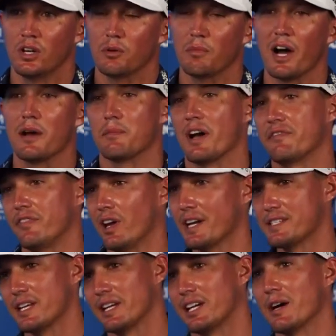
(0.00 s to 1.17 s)
My
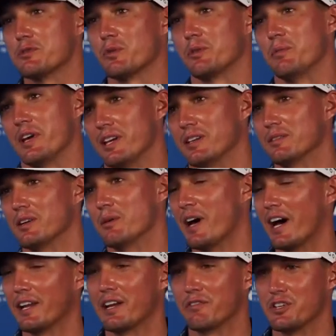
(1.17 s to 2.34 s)
fiance comes with me
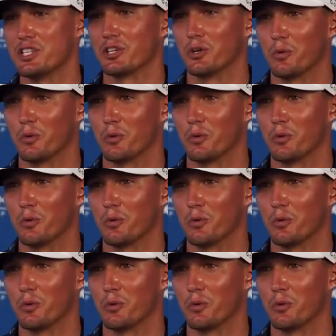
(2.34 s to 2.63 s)
about every single